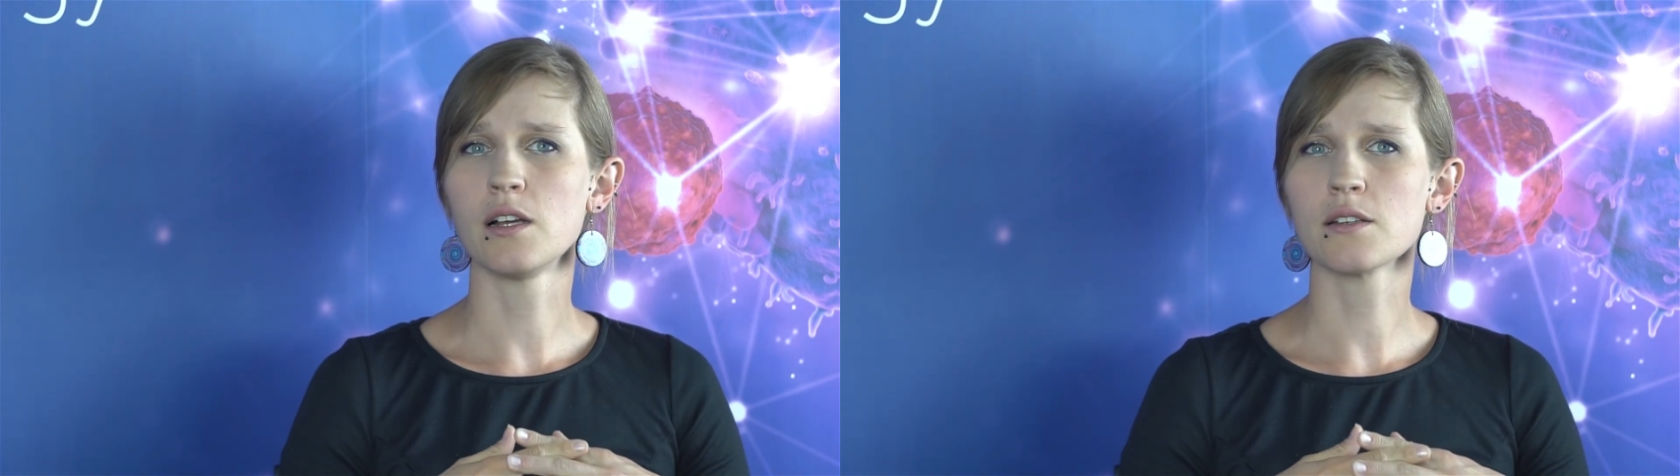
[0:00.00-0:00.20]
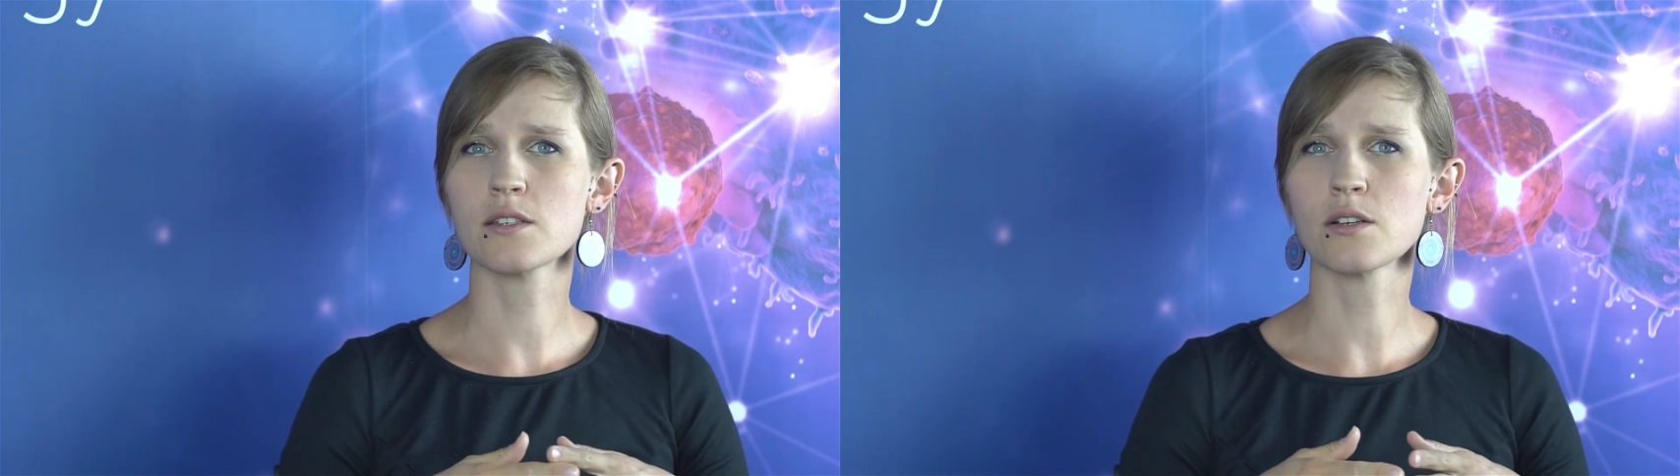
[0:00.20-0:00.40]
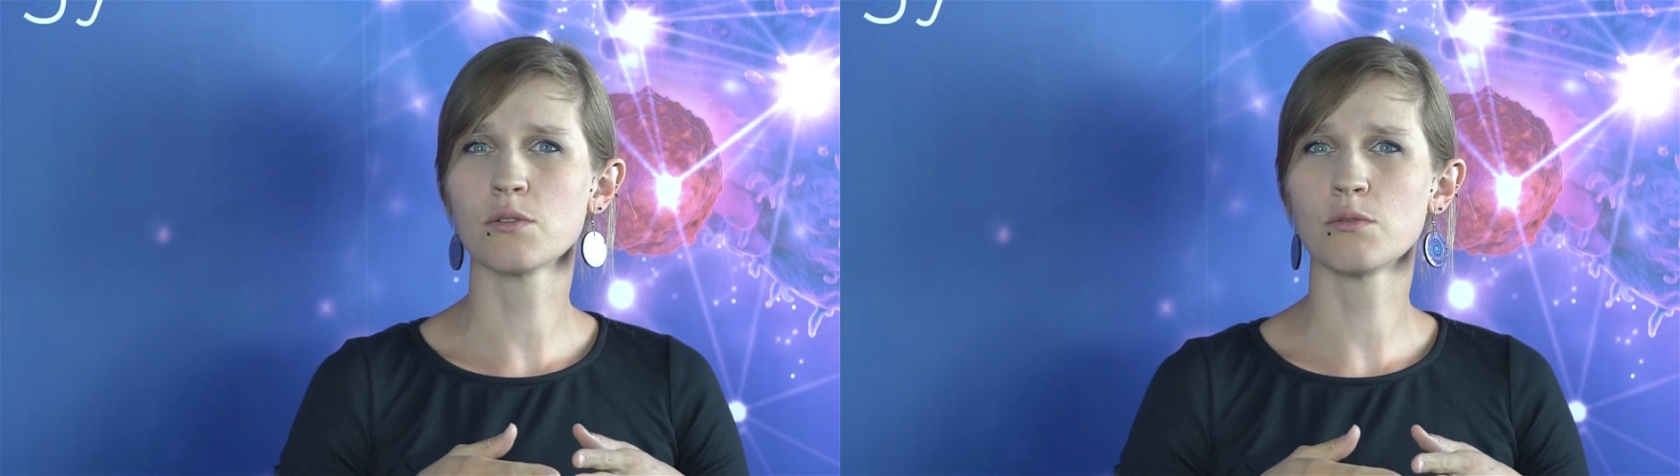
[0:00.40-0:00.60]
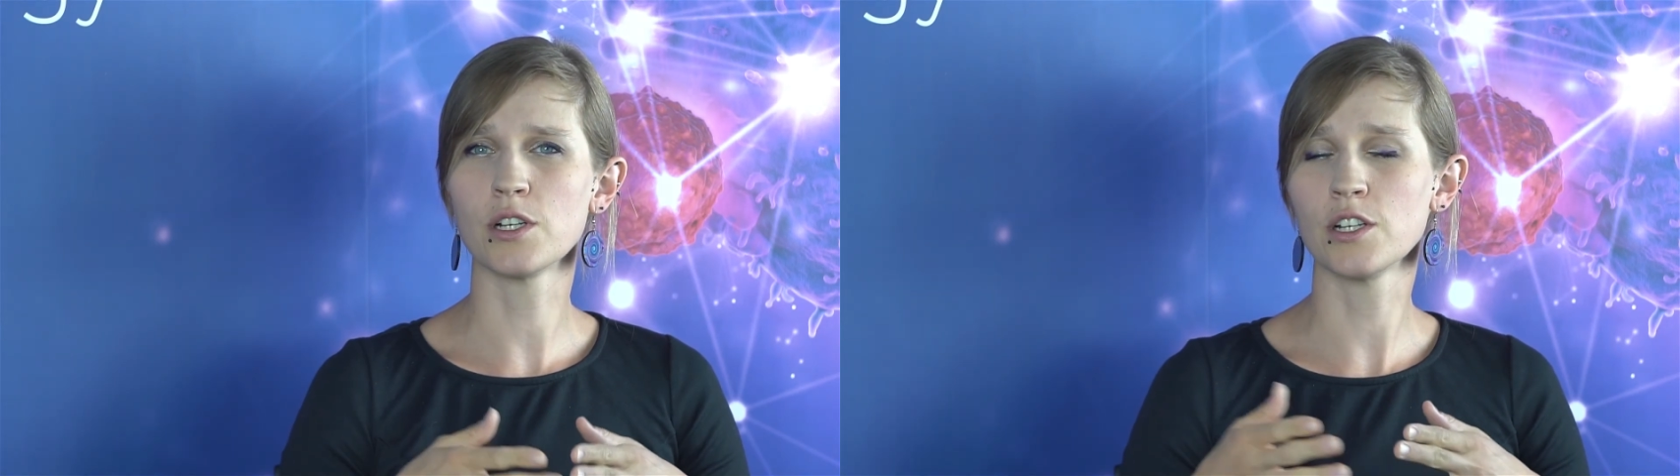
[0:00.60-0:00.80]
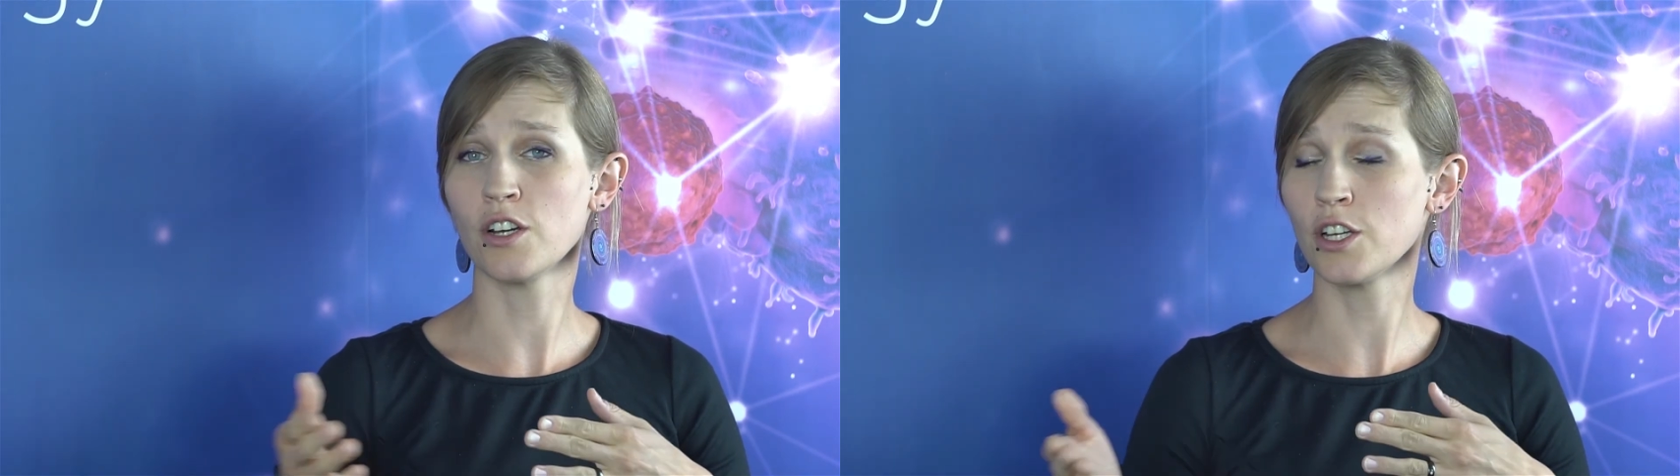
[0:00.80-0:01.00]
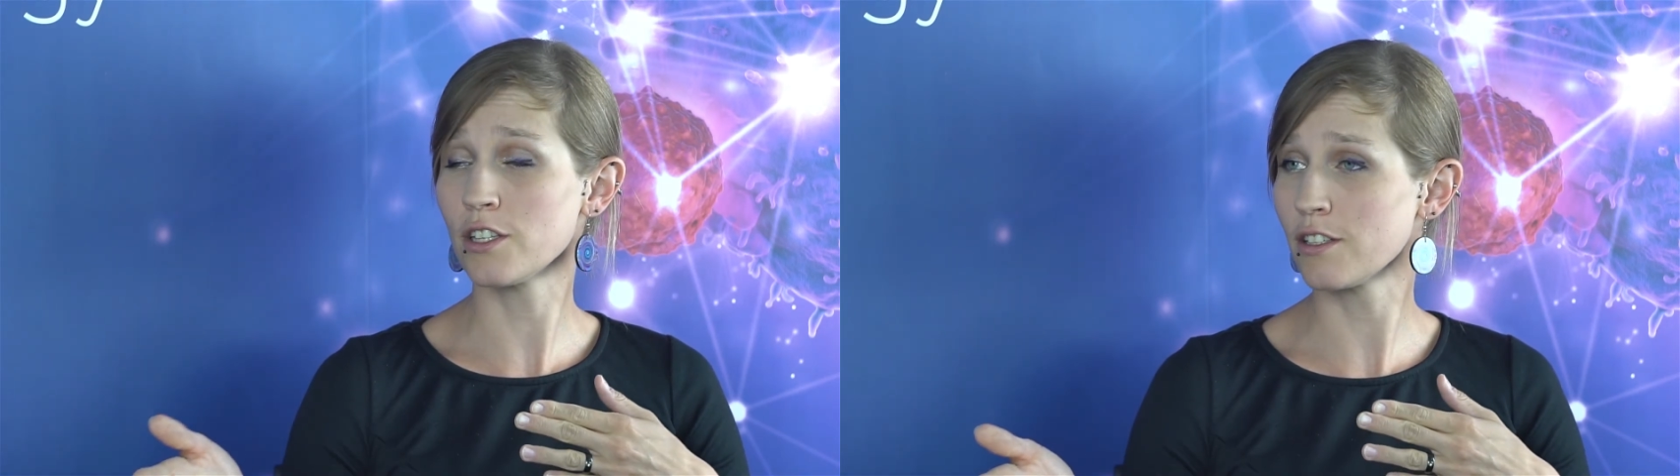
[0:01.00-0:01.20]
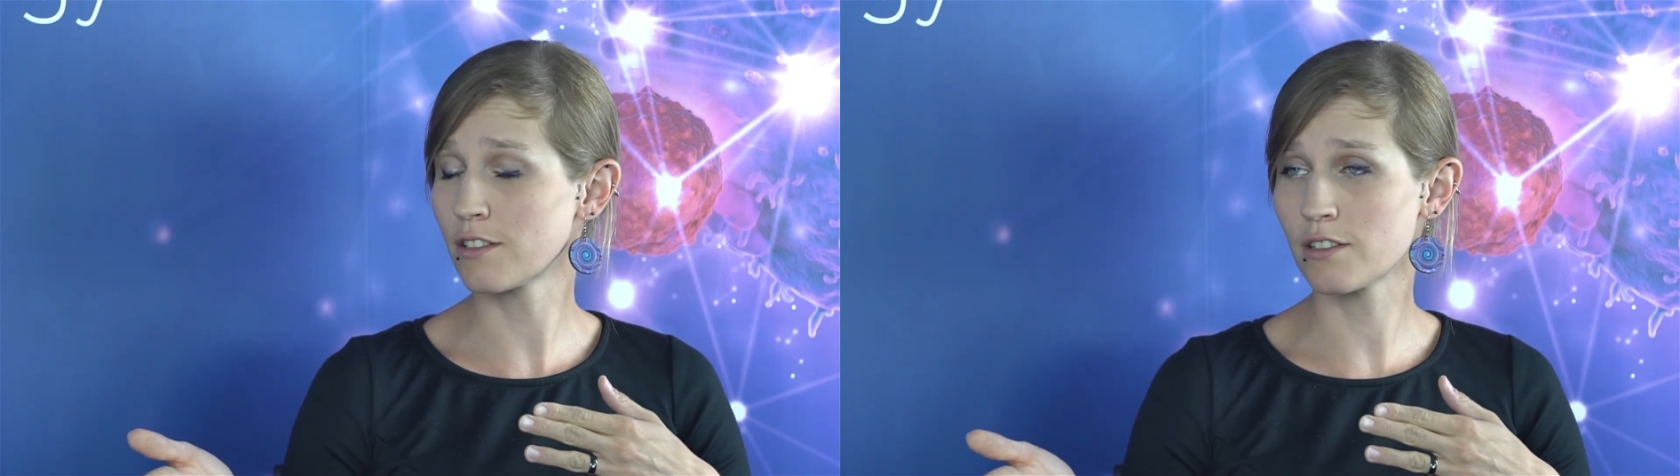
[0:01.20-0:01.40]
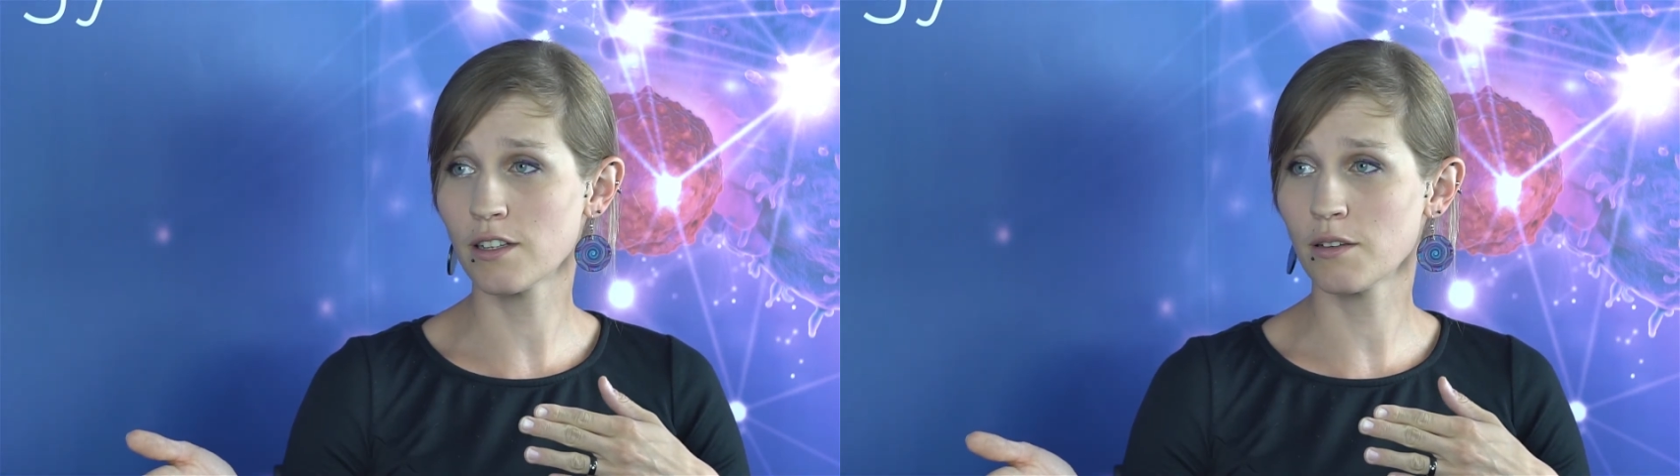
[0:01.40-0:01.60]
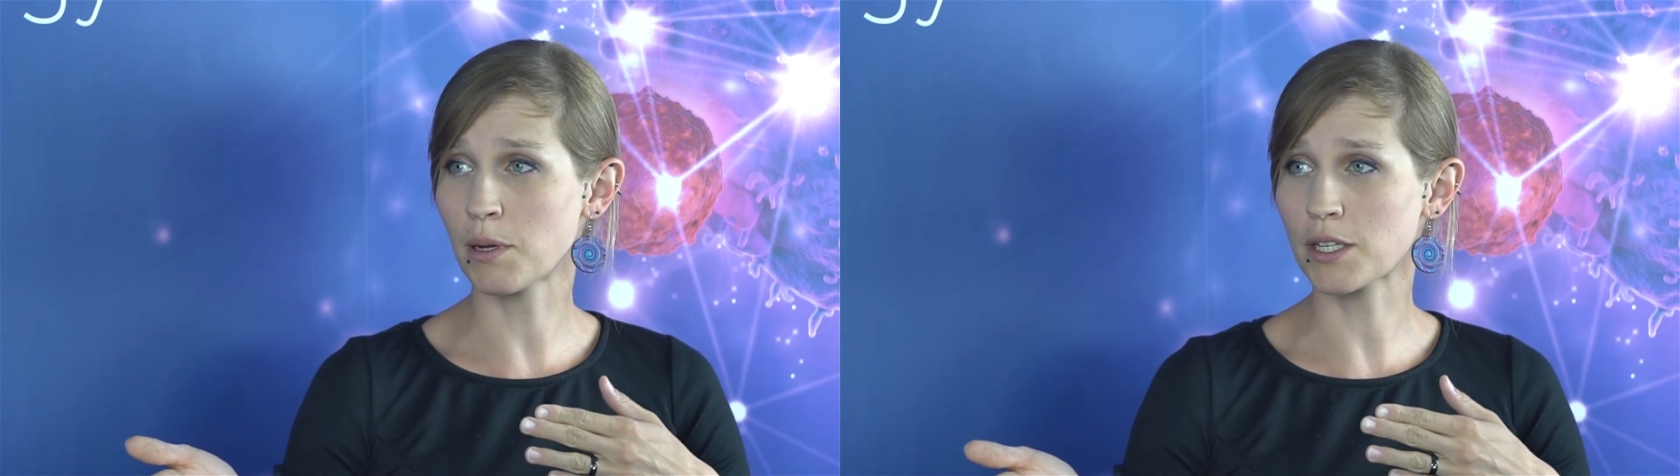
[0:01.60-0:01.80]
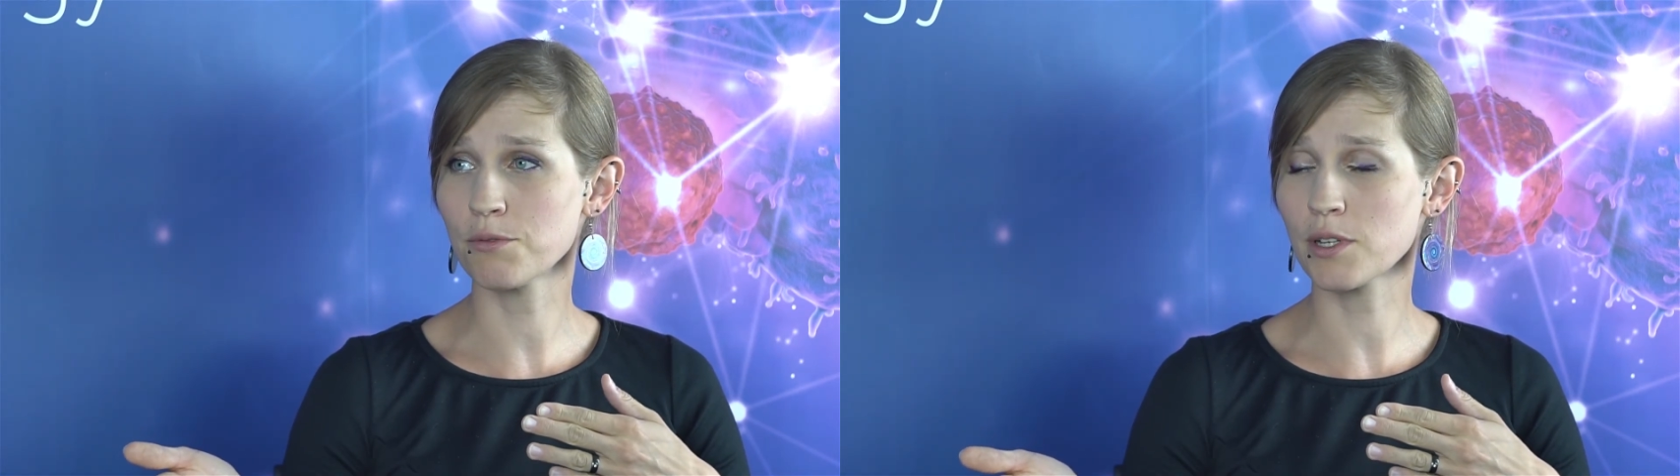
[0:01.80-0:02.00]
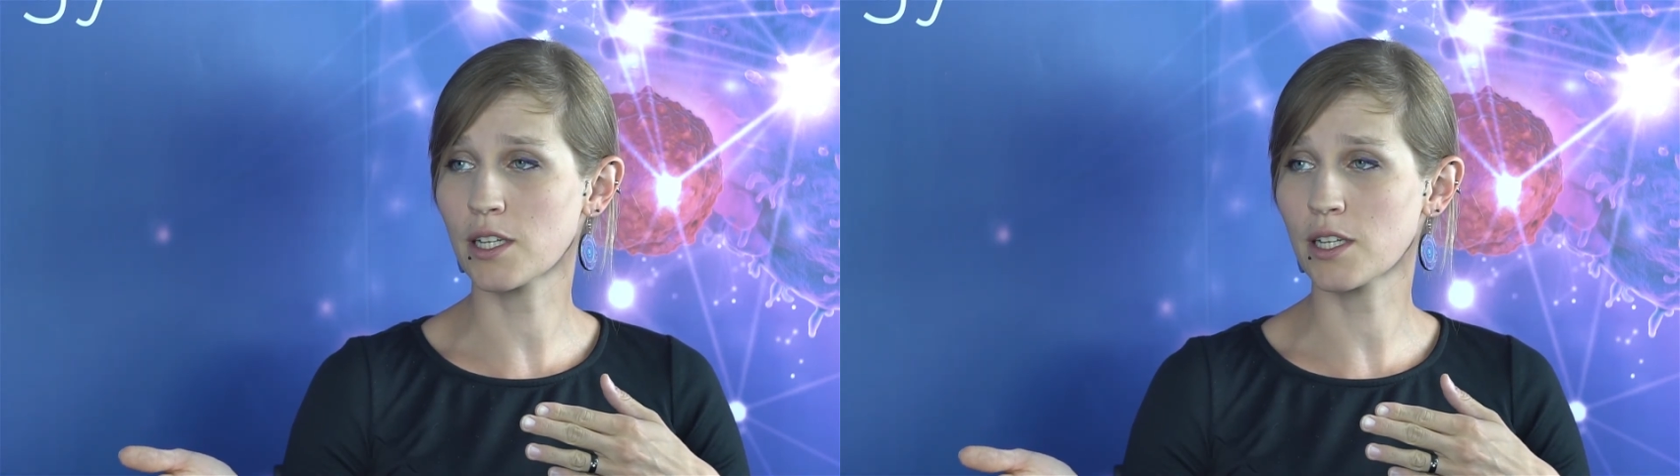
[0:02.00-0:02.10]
So bacteria